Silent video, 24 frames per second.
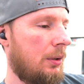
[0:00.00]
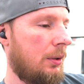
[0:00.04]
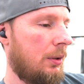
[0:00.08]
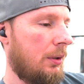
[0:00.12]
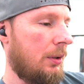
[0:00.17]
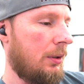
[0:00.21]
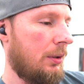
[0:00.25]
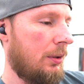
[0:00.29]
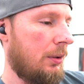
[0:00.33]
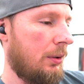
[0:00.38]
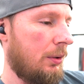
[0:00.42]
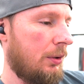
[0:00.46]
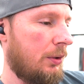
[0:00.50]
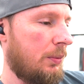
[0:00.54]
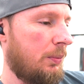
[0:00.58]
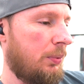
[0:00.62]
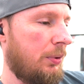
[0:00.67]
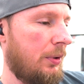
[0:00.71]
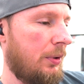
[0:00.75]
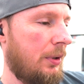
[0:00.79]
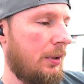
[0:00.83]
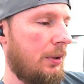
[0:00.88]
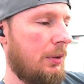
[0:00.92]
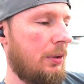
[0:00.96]
So this looks
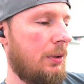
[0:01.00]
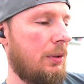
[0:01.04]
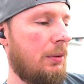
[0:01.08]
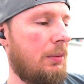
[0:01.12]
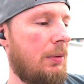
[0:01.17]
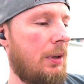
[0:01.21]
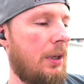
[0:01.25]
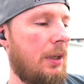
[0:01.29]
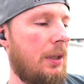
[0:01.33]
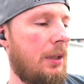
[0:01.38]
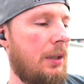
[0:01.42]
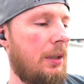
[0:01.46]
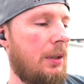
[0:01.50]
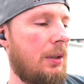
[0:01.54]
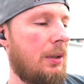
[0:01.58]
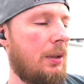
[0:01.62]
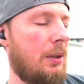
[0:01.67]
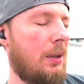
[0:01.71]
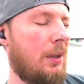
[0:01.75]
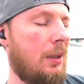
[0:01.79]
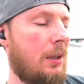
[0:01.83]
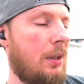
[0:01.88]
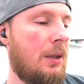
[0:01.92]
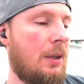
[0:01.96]
pretty good right
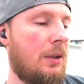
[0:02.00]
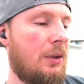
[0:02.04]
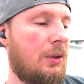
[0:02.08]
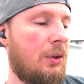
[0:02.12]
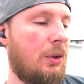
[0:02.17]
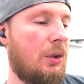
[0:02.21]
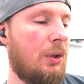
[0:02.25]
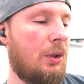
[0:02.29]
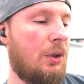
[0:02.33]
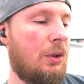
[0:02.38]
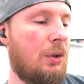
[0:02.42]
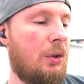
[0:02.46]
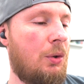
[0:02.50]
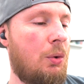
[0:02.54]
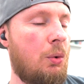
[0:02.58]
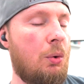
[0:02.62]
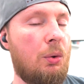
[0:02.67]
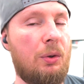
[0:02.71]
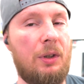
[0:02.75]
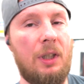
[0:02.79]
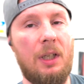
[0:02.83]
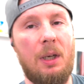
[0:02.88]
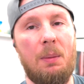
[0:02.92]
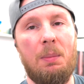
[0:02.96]
here. So the
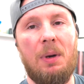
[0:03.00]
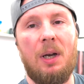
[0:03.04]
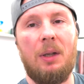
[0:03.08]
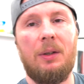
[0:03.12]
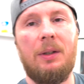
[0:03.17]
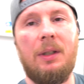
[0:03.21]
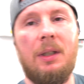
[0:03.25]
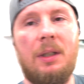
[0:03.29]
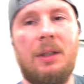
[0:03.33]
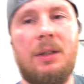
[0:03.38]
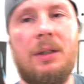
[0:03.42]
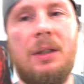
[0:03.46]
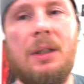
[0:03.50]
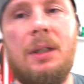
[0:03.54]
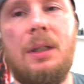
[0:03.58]
cool thing about this